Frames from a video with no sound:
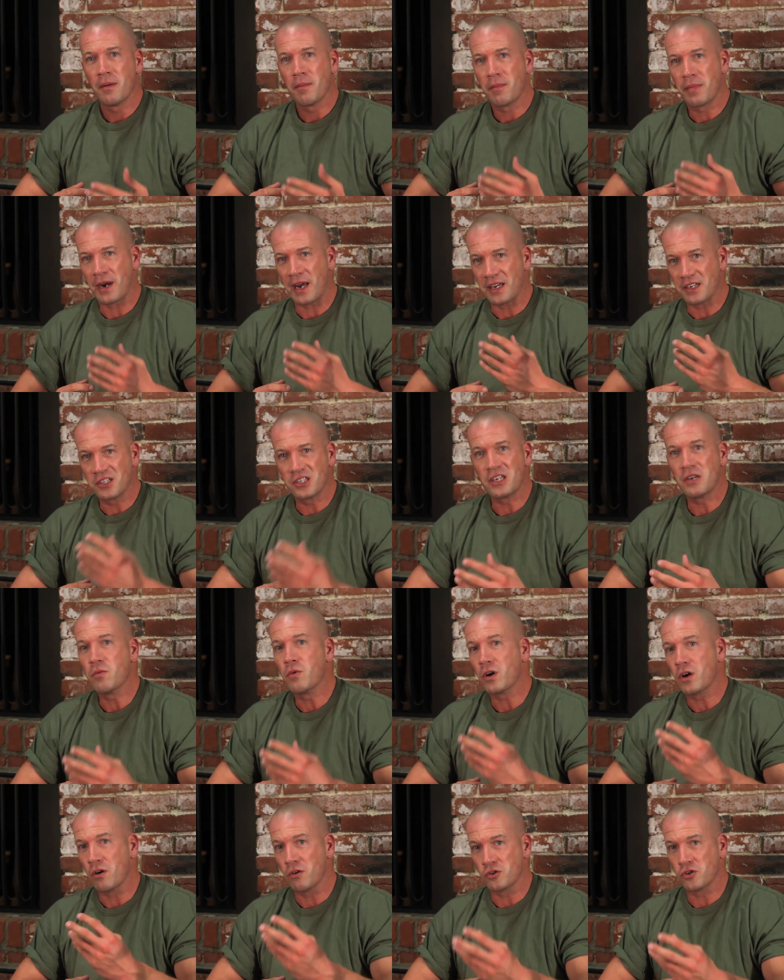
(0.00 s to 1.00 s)
But I see
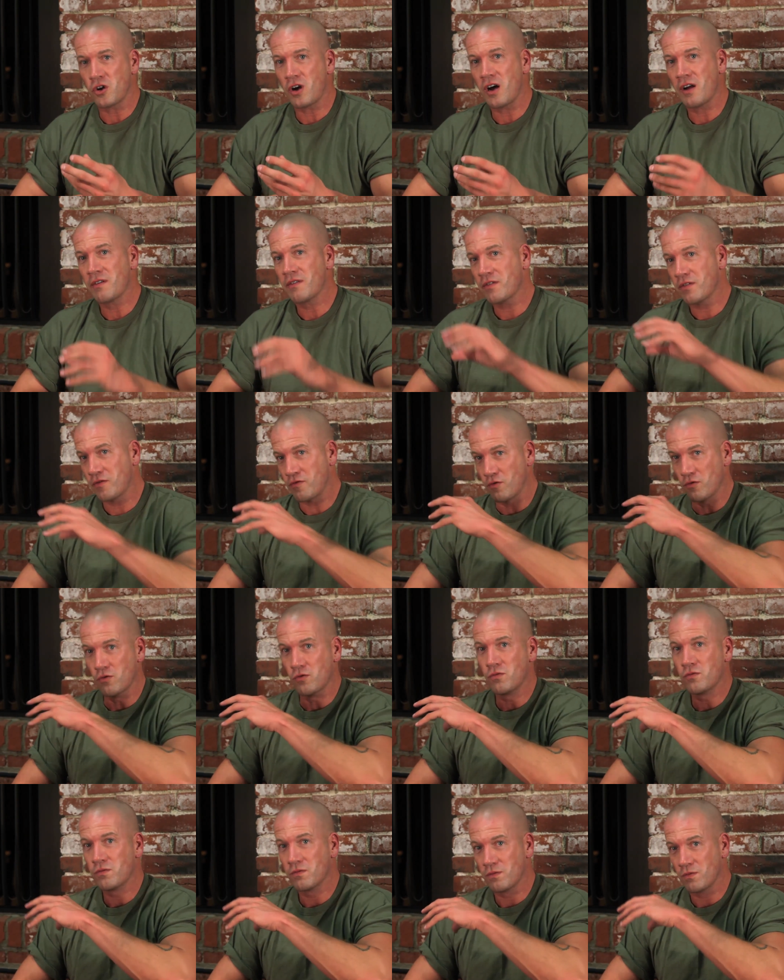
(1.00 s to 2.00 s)
what goes on
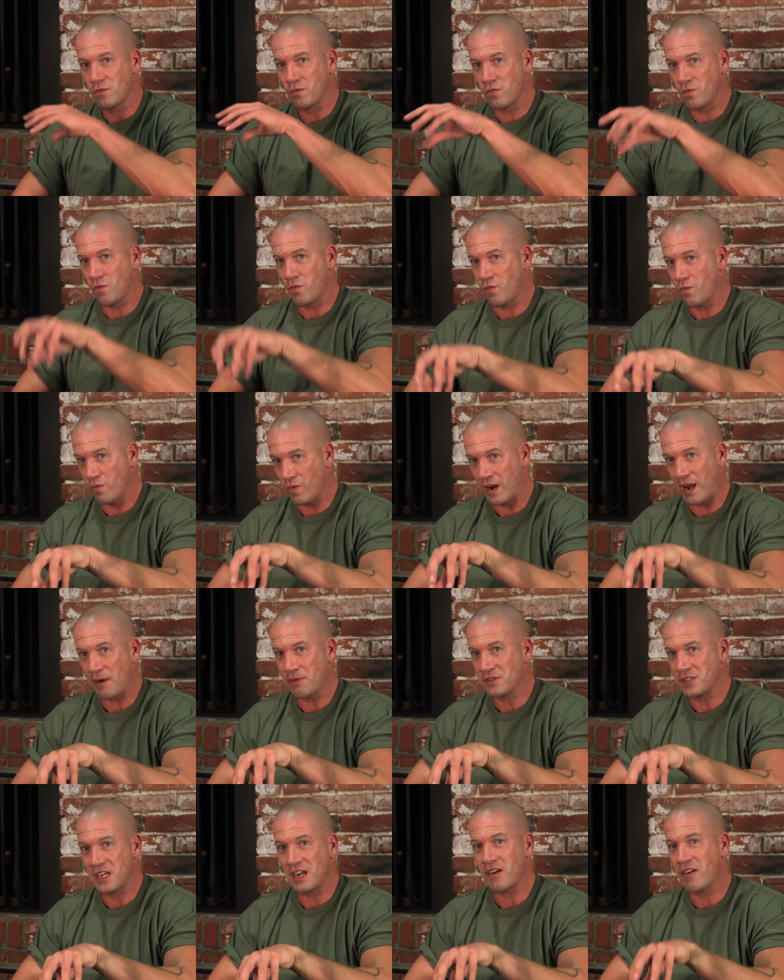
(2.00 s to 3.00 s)
through when I
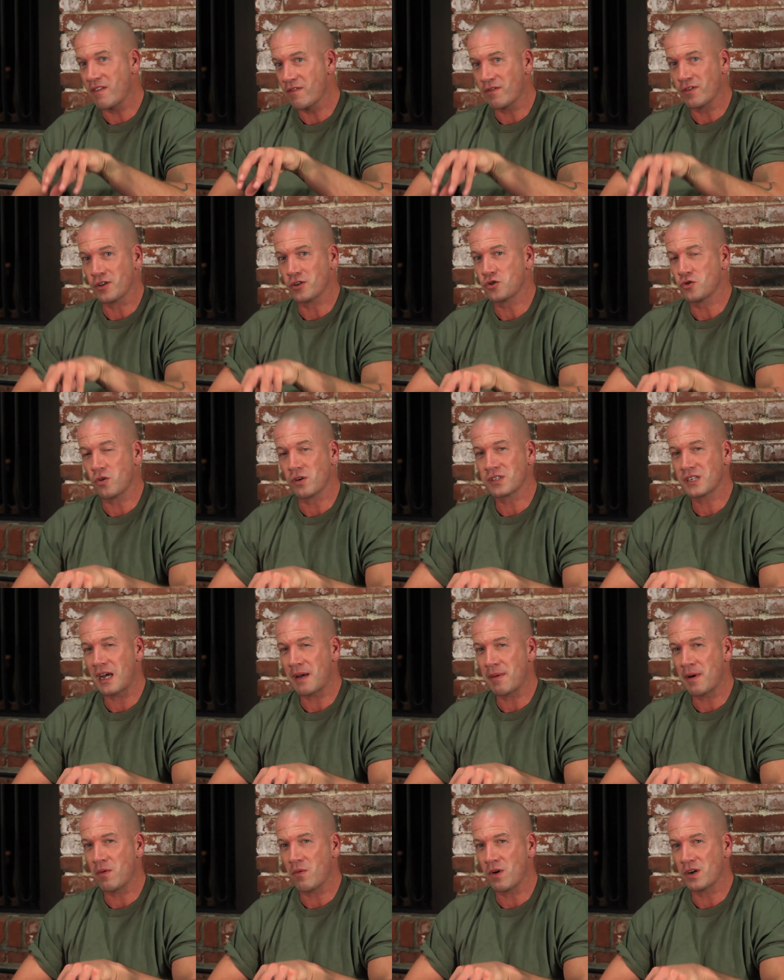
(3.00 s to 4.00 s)
was here, even for the short
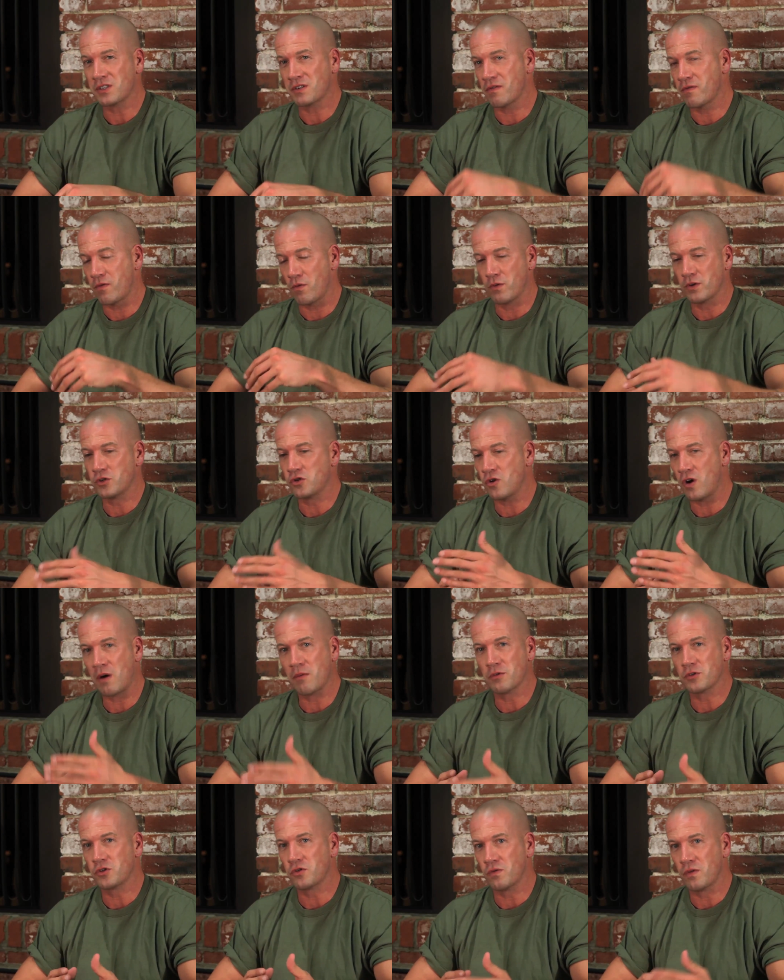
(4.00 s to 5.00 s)
time I was, and for what John
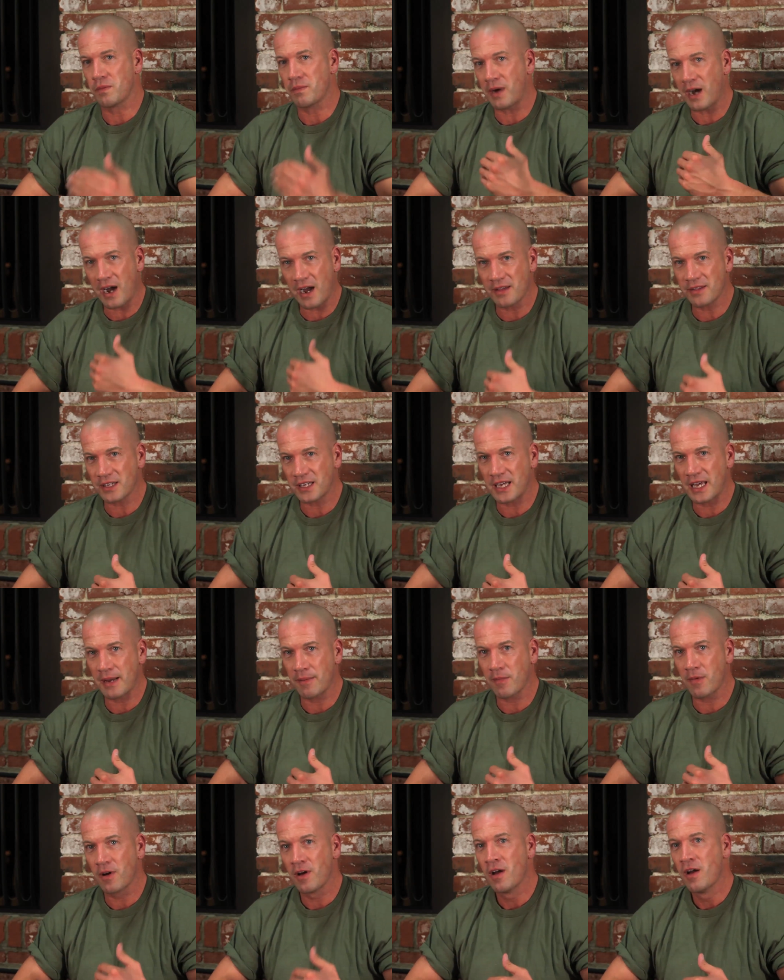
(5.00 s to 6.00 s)
was doing behind the
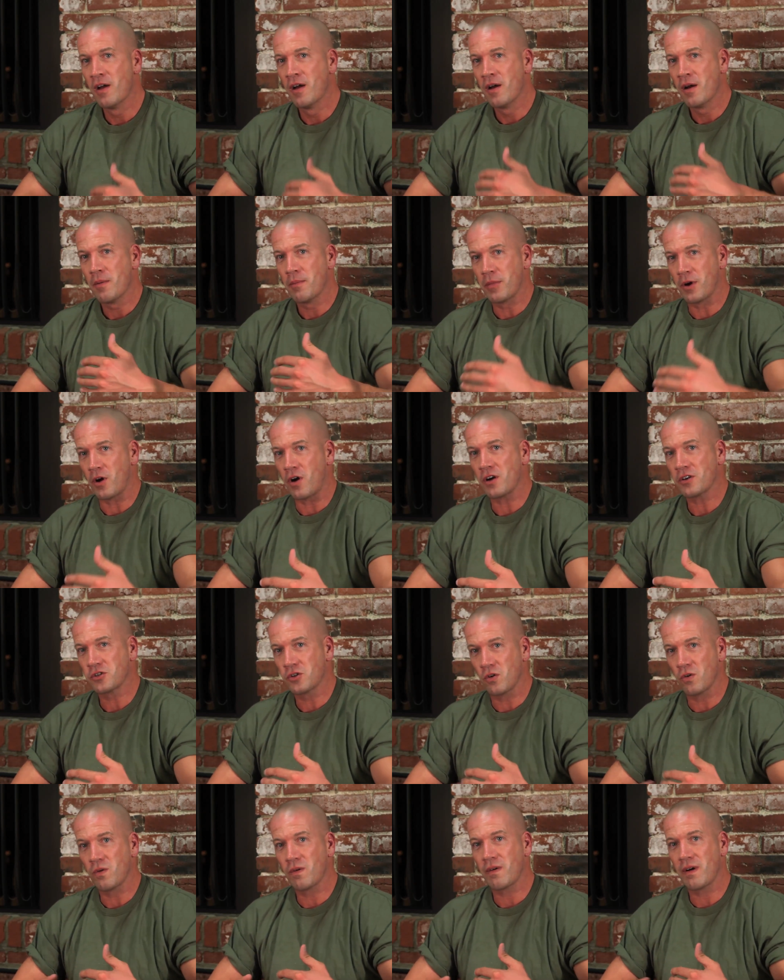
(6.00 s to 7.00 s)
camera, but
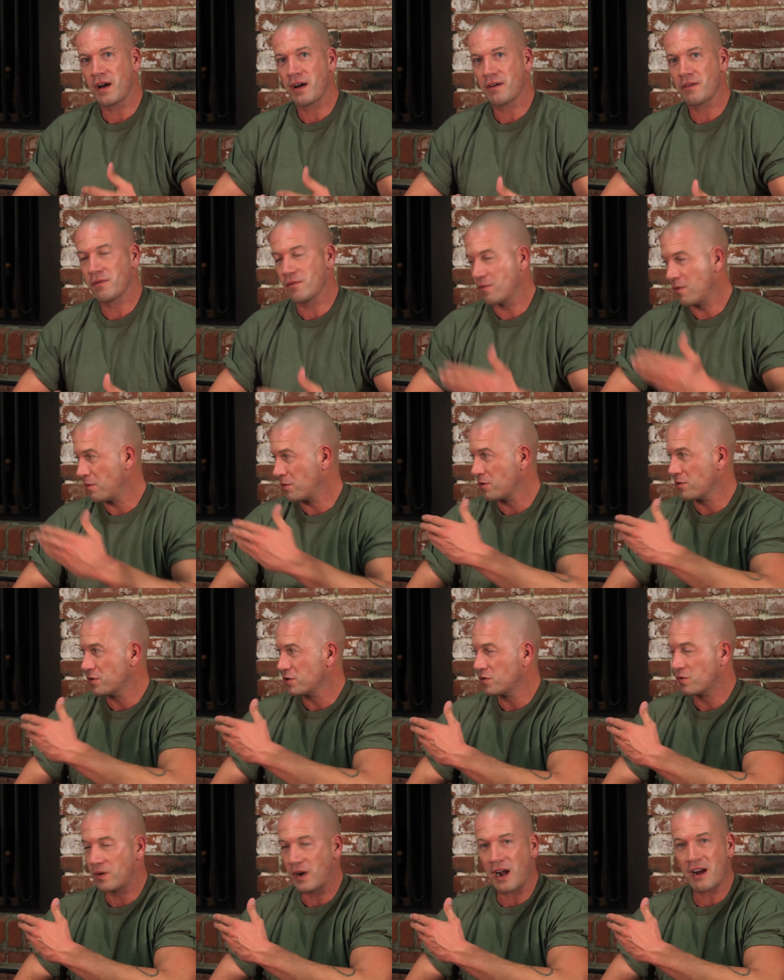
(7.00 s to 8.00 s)
also when we were
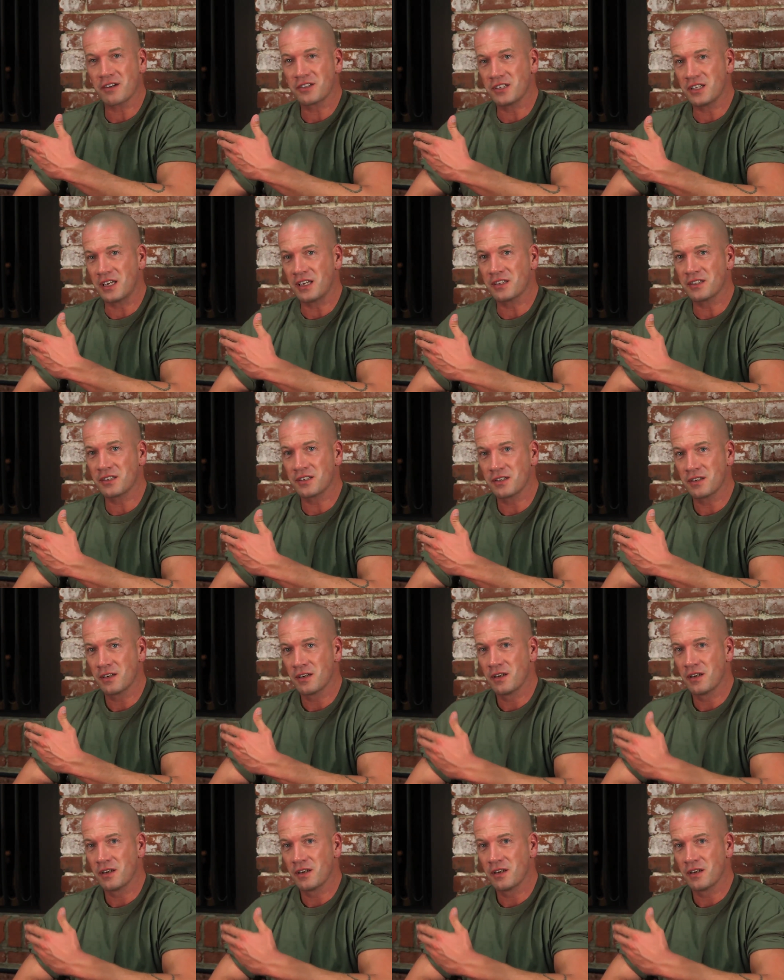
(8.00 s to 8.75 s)
doing our scenes,